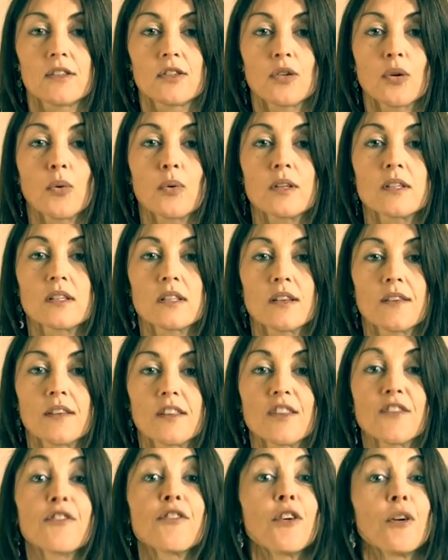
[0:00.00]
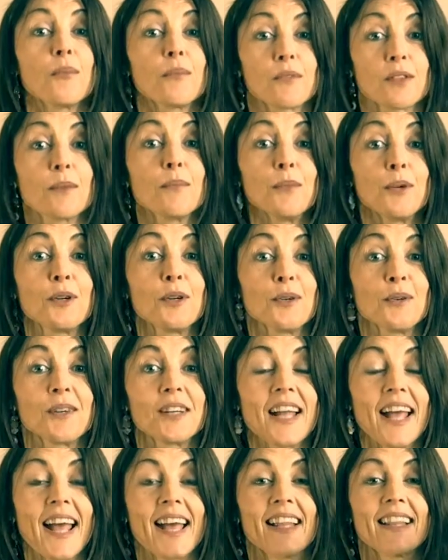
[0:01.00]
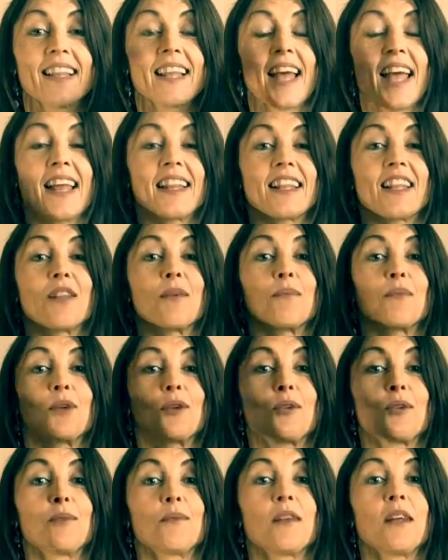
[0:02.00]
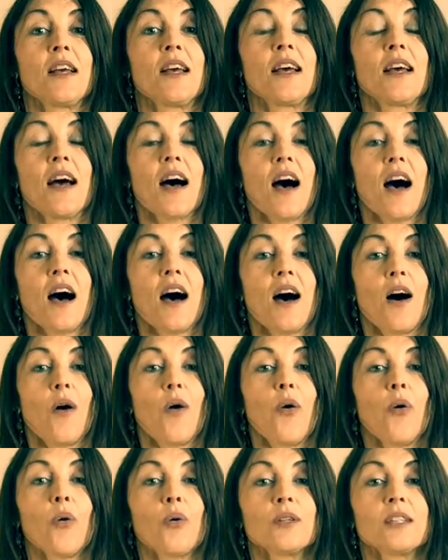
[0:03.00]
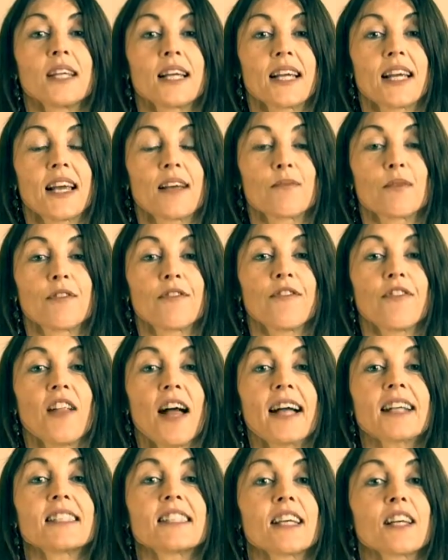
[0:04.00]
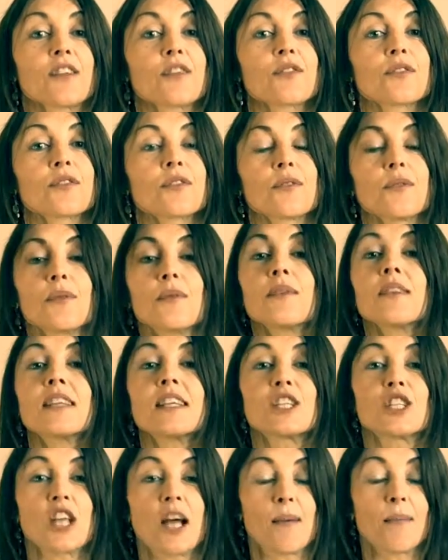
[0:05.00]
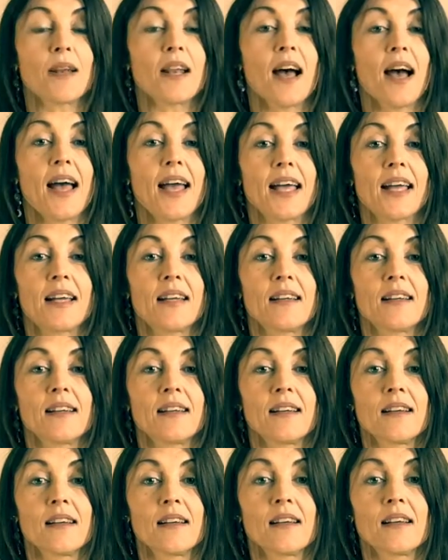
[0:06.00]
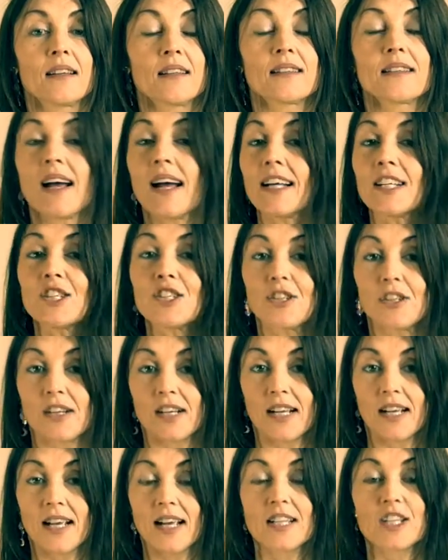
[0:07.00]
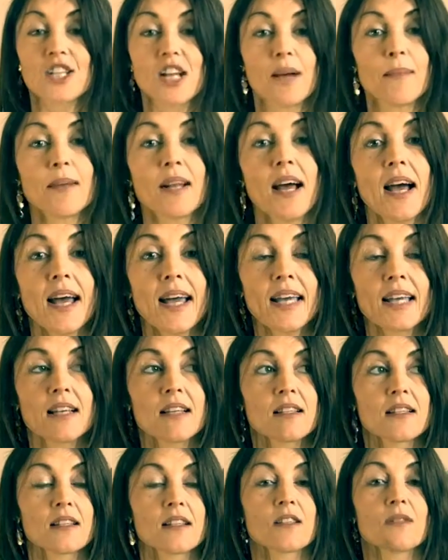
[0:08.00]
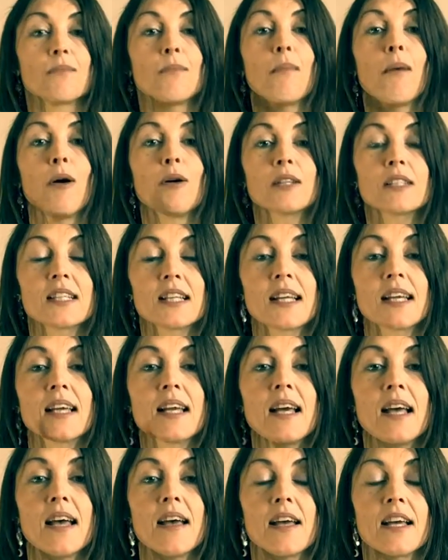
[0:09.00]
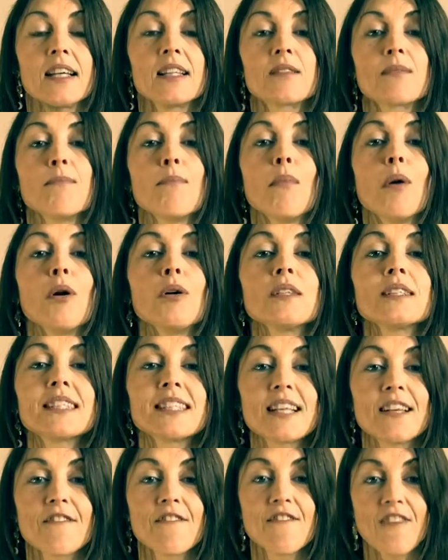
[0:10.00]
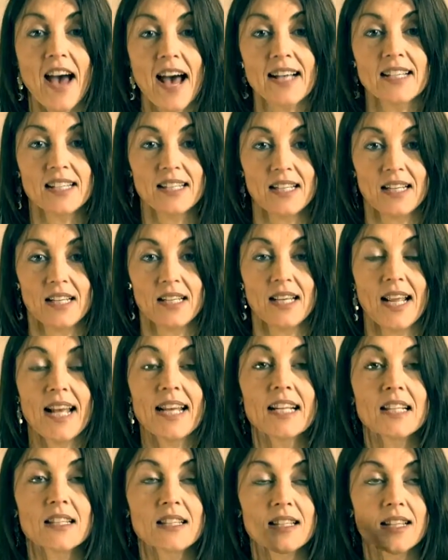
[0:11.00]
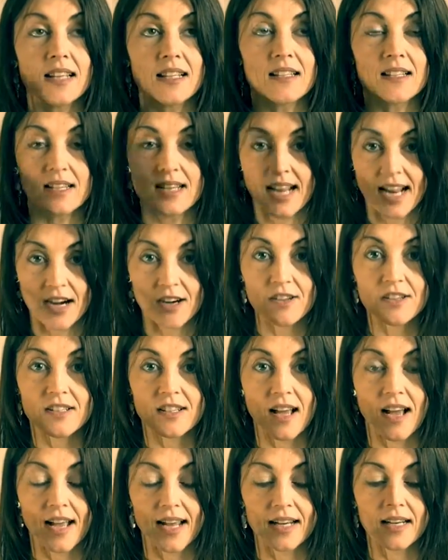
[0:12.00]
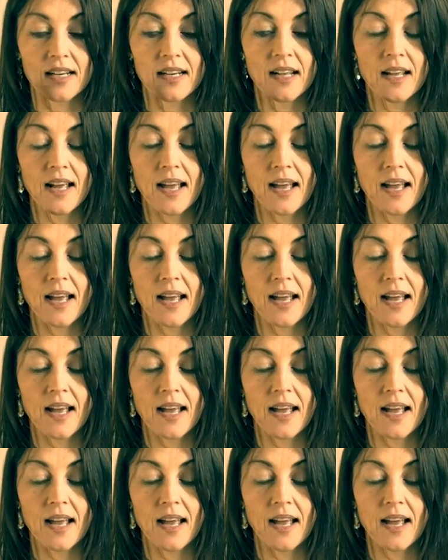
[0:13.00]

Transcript: towards the moon, and then the moon holding and reflecting through the Gemini sign journey. And Gemini is this it's multifaceted, and it's an air sign,